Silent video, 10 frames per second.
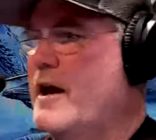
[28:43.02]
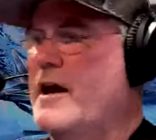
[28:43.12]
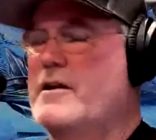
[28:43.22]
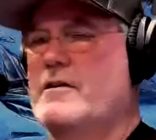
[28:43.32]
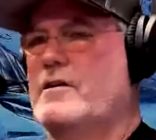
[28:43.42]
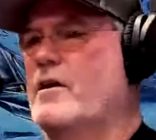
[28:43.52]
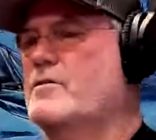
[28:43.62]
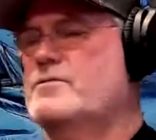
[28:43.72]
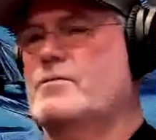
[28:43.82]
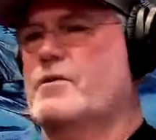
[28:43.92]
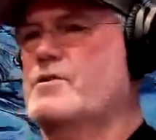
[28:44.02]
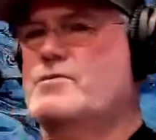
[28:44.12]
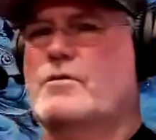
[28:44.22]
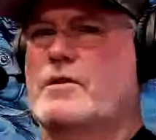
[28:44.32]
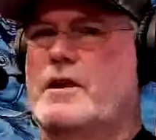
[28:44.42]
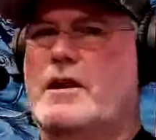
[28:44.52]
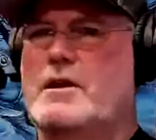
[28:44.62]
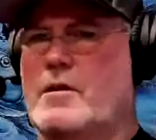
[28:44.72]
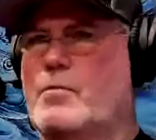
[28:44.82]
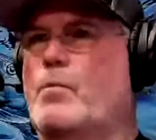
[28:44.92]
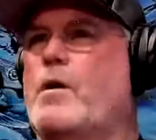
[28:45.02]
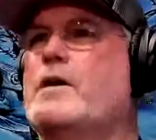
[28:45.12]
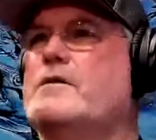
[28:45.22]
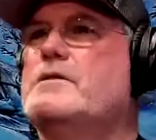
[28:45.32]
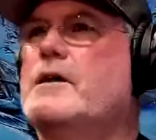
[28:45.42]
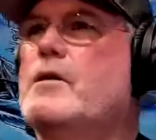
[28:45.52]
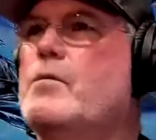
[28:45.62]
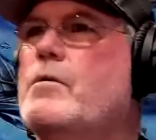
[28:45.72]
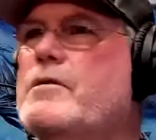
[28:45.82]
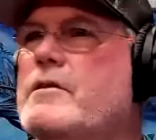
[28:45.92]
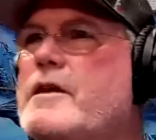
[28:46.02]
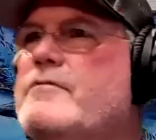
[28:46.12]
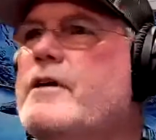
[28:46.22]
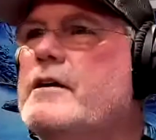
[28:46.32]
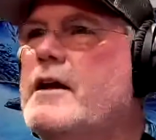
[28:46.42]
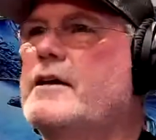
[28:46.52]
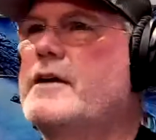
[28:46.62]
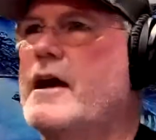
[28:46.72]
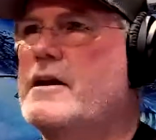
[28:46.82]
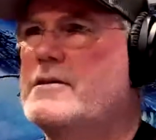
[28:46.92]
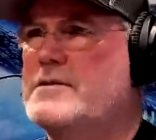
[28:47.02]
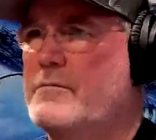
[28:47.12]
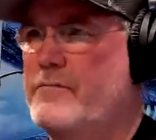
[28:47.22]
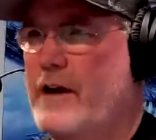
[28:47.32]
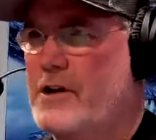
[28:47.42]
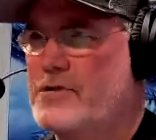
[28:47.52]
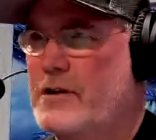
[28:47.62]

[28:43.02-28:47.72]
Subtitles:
And long story short, he didn't want to deal with living like that in some fashion.